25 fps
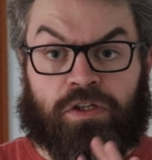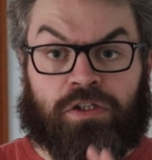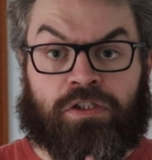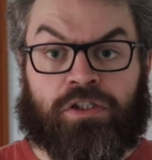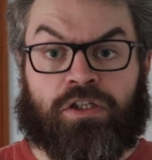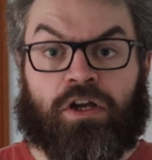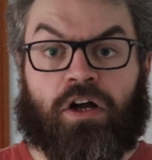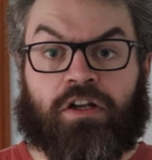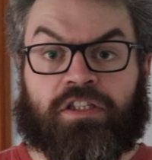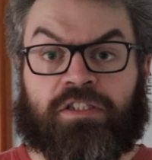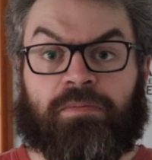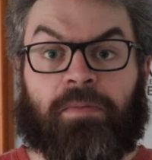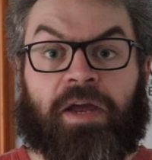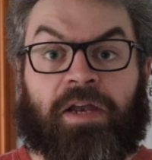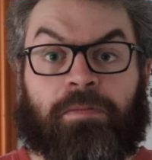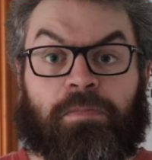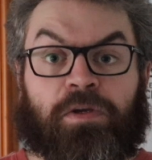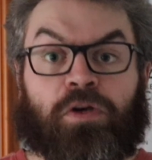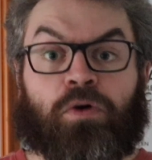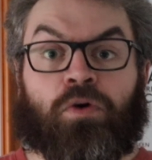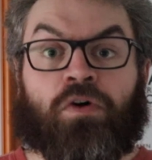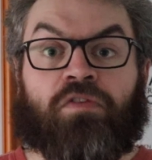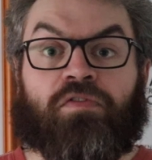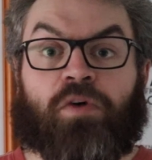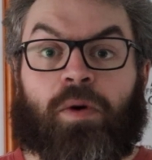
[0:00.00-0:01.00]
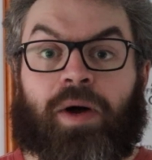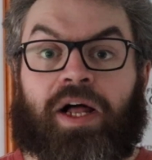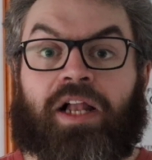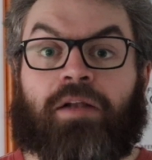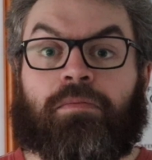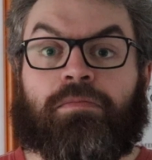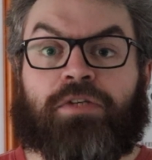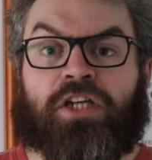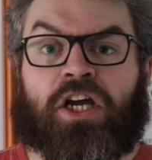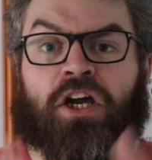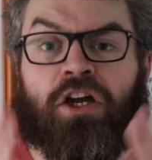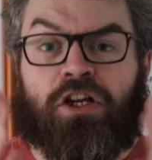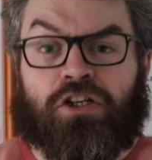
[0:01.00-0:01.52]
Scots might be
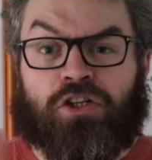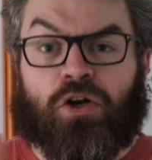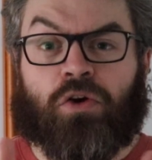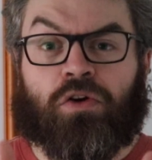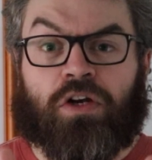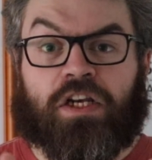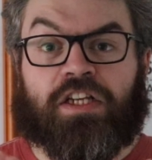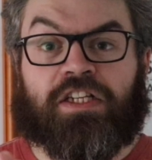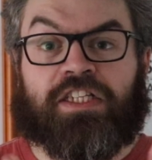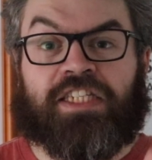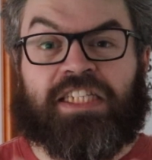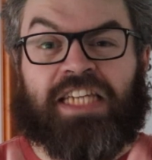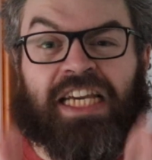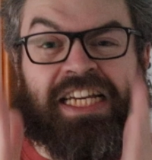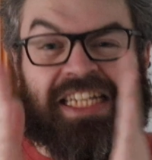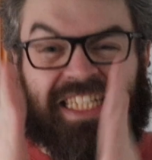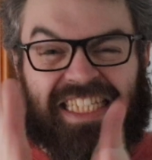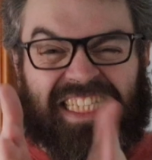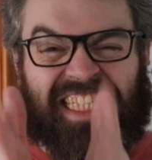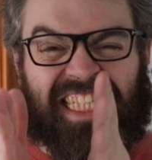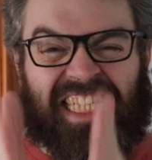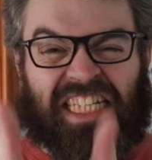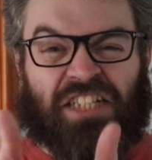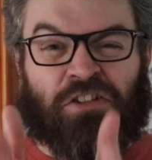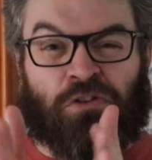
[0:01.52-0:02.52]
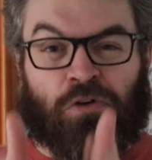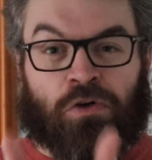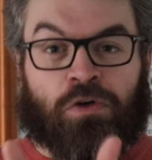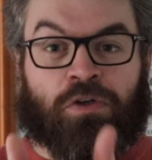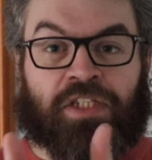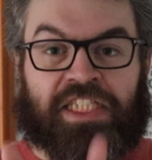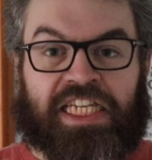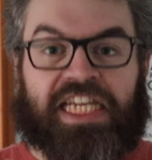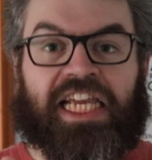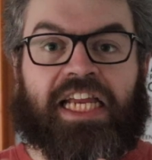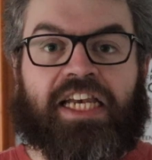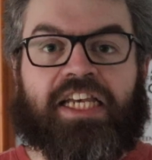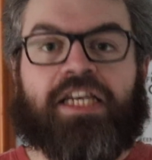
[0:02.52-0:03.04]
overwhelmed, Douglas
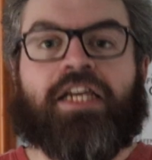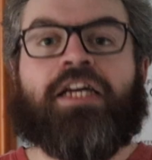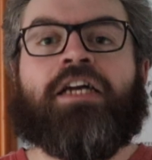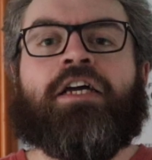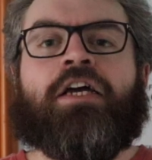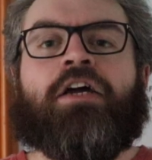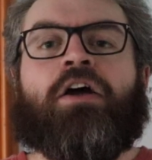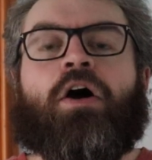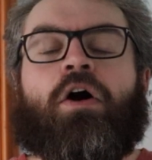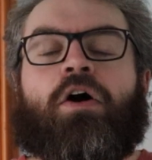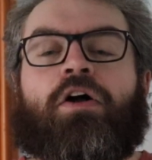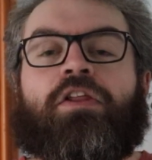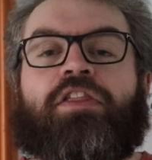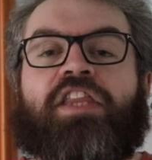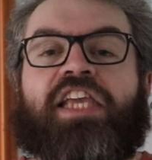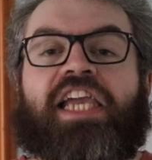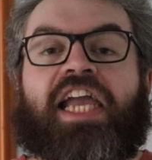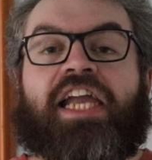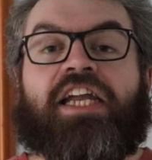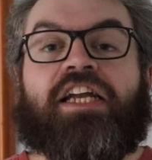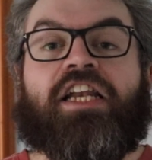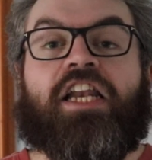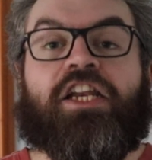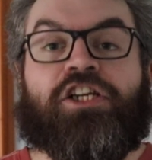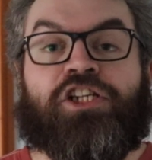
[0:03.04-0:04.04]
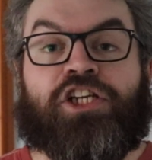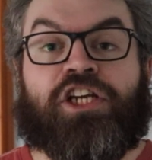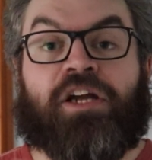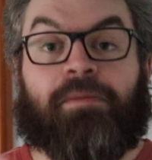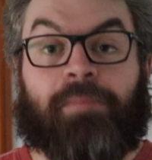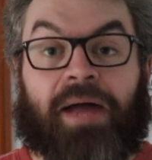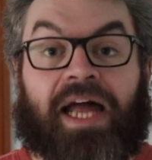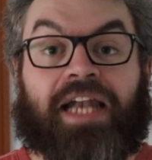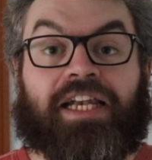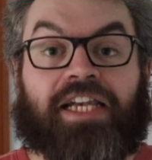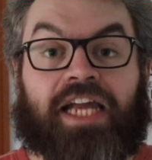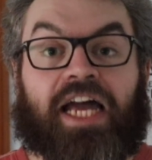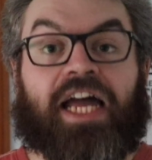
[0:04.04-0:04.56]
zeroes in on the English
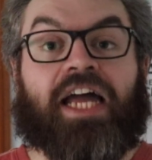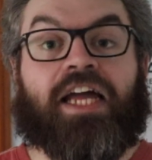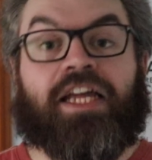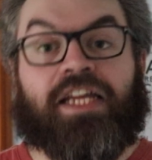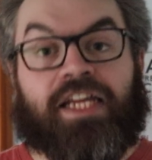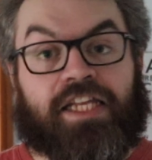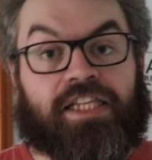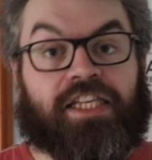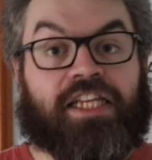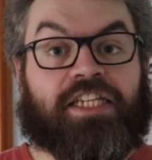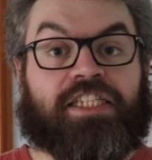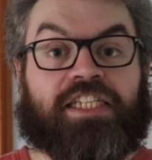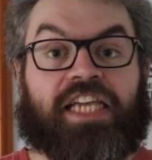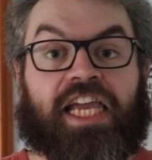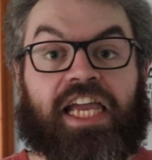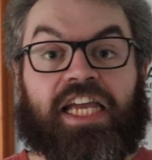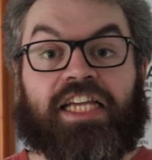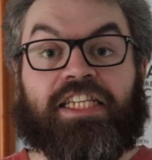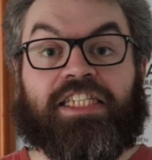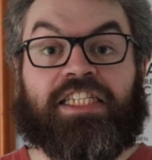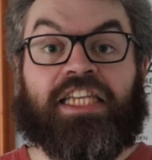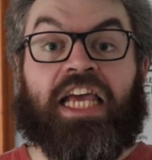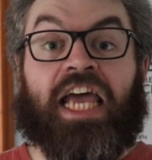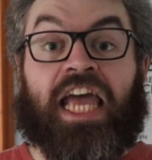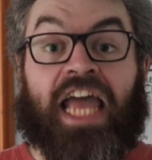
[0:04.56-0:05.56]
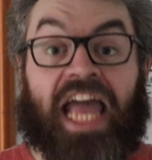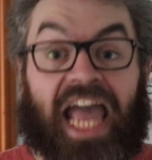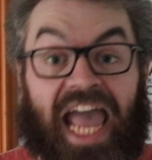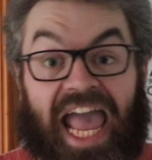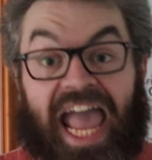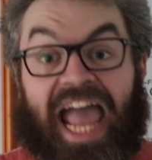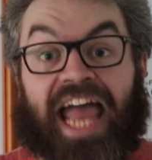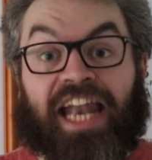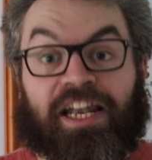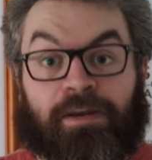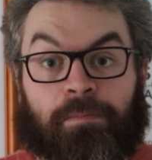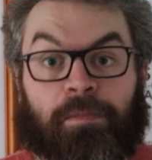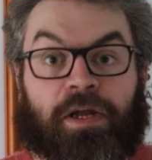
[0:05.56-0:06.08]
commander, in this case
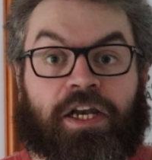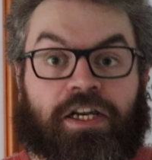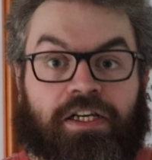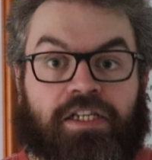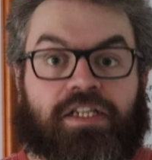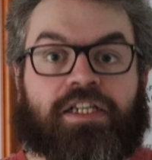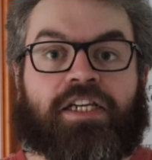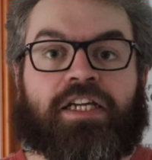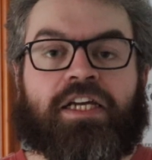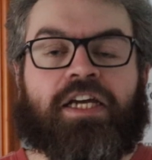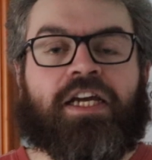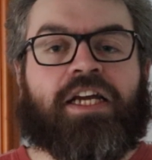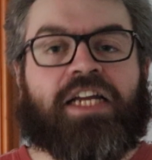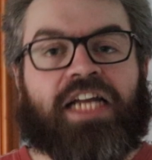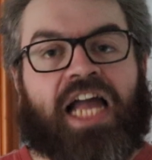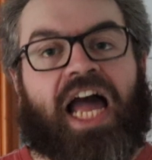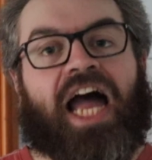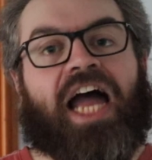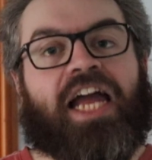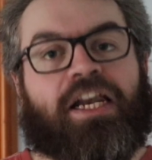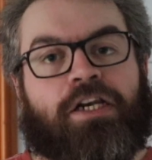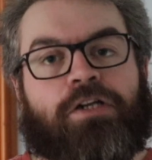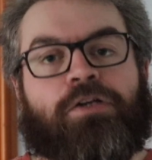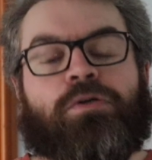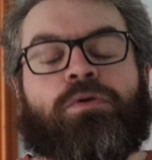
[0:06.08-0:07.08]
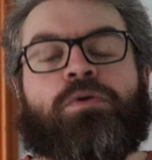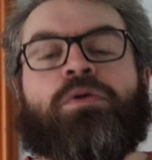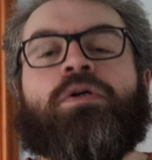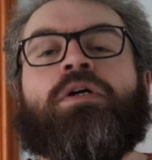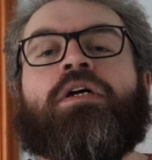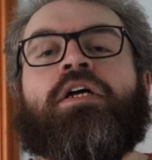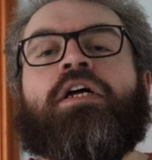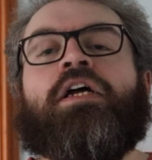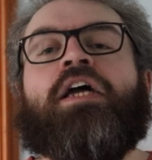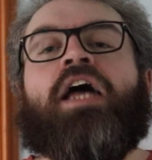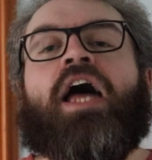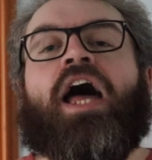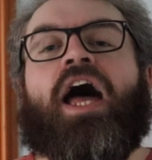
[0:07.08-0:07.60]
Raymond Caillou,
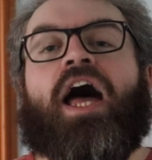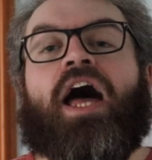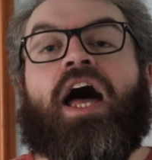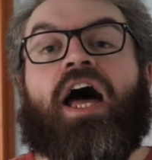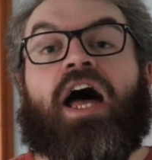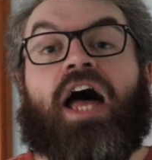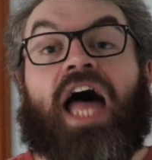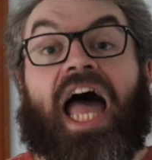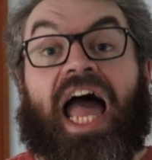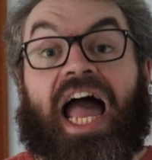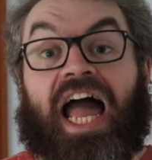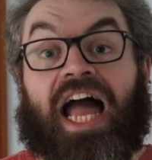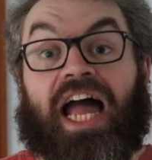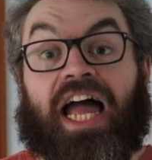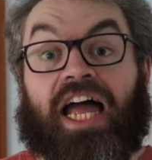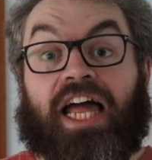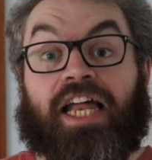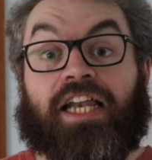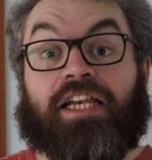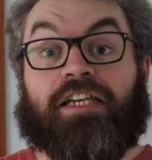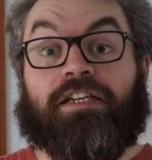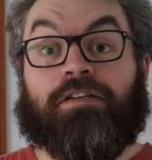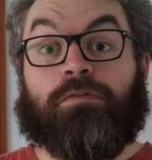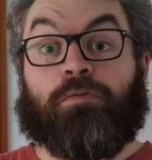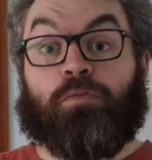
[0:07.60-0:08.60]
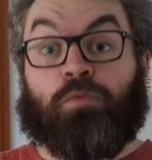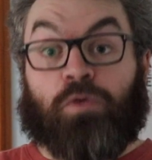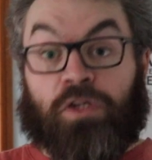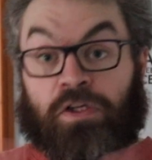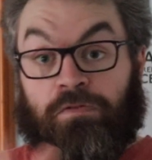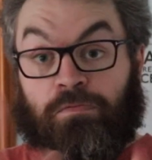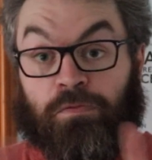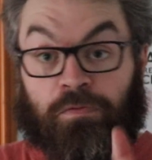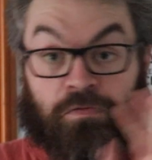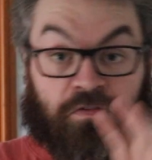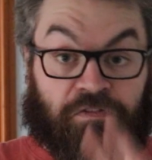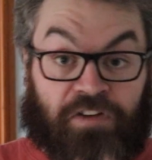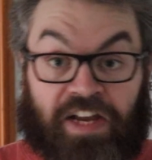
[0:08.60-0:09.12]
and
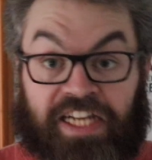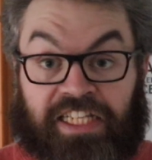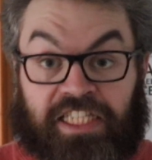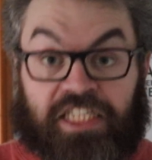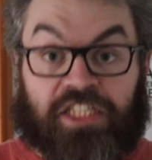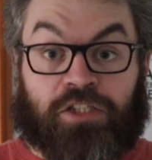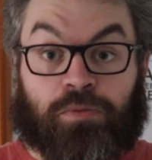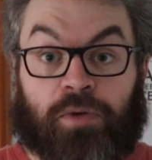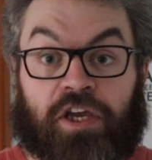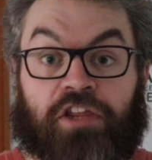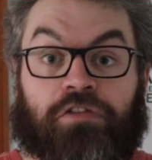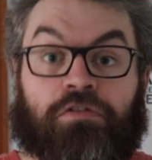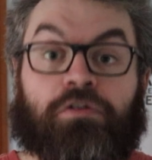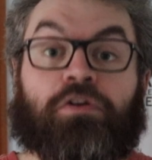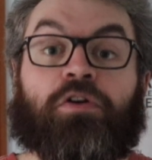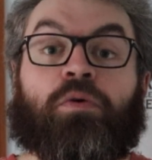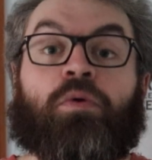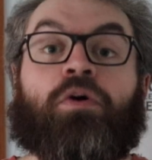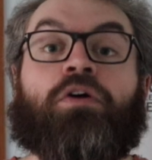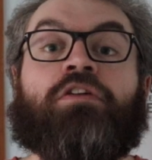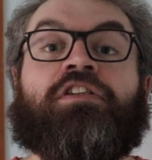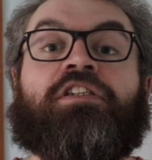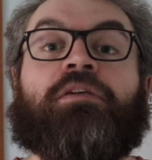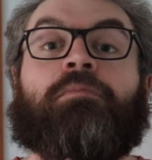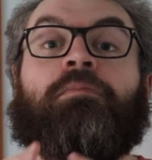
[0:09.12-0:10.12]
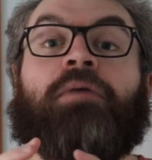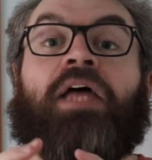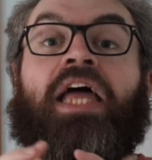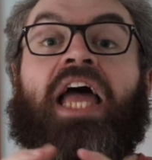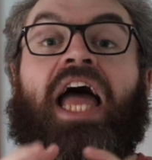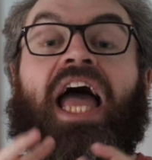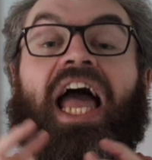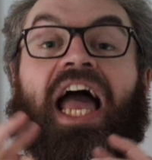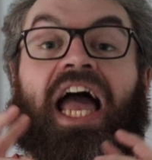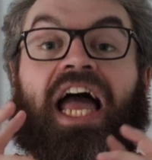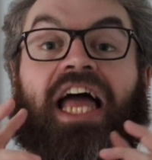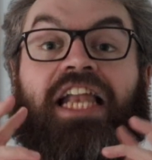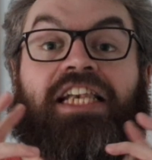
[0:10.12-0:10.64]
fights his way through towards him
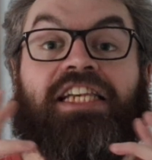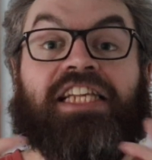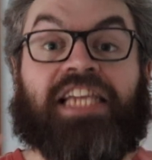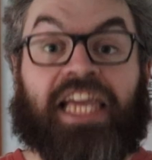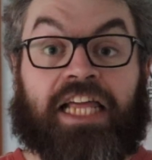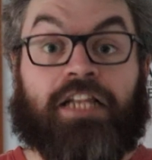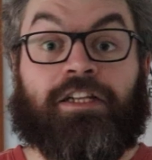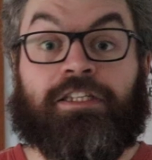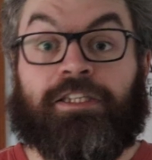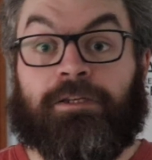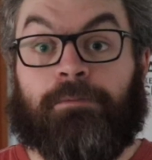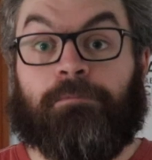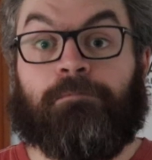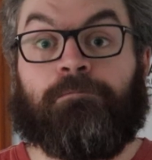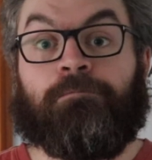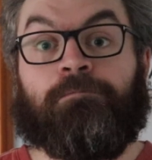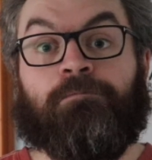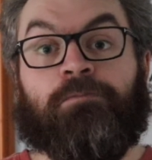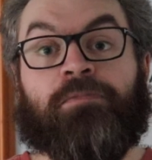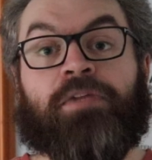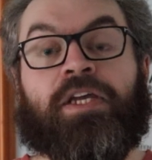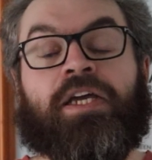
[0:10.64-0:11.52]
and kills him.